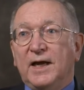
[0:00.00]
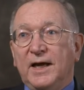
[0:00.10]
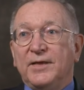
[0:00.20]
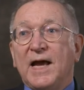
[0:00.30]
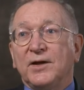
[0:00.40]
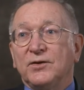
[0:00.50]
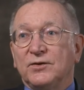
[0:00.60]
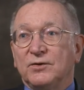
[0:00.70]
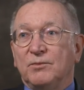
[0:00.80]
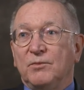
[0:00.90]
And
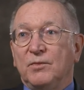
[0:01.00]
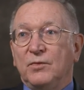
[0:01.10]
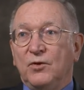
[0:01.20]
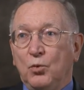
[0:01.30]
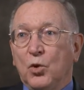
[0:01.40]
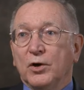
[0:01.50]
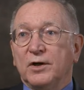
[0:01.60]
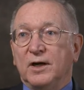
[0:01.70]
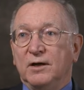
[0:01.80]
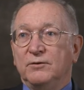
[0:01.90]
that's the
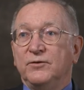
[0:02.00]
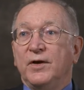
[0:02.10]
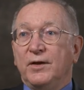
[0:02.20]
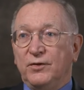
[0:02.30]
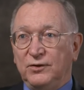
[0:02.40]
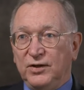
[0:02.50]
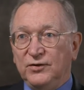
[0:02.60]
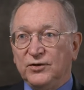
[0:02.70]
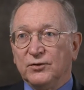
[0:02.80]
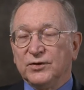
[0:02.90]
work of the T
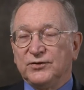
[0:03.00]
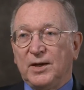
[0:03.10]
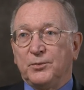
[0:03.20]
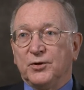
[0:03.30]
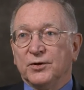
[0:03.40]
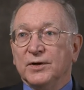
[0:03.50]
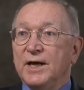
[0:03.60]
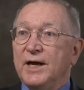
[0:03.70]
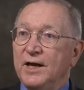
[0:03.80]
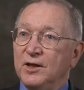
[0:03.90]
cell receptor
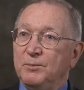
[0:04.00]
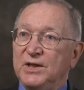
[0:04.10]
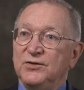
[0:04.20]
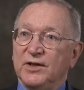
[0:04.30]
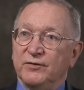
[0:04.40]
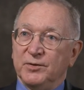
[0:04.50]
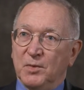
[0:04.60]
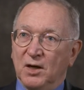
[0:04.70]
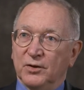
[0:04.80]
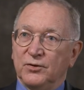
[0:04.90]
and the B7
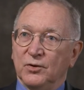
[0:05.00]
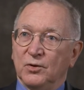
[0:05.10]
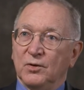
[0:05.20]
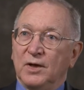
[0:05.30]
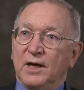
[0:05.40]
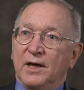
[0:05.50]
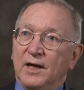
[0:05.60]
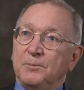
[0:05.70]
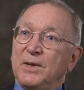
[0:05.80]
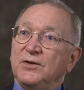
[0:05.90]
molecule.
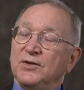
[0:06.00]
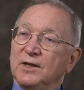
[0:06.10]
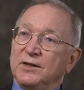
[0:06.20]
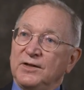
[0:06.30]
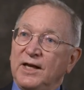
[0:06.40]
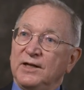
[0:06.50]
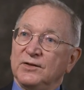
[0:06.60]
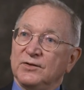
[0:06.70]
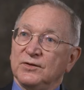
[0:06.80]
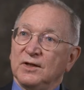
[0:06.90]
It basically
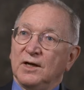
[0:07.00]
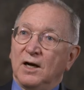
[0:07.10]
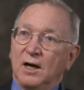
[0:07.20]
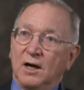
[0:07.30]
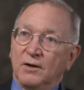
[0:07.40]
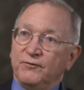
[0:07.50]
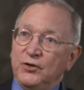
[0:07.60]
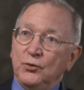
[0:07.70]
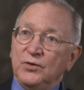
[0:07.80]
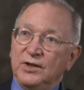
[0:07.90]
takes a
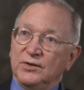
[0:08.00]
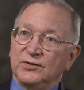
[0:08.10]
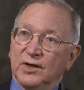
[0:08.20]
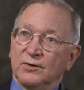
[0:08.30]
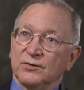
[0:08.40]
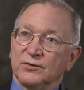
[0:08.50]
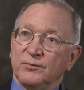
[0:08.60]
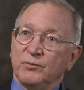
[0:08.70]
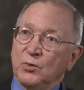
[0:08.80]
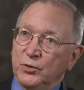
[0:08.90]
few T cells,
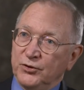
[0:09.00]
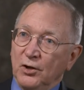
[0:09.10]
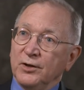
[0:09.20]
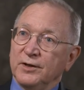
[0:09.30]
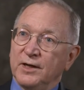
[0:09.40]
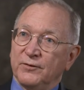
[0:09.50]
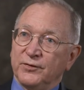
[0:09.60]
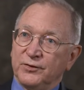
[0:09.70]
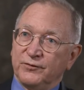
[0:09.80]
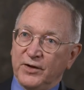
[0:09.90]
which aren't
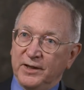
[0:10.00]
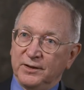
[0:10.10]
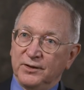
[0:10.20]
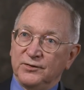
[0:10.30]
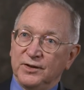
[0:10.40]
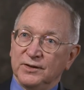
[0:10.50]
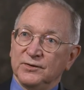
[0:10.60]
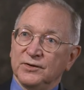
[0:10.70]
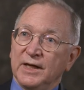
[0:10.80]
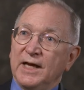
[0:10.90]
enough to fight a
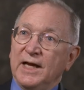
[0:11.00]
disease,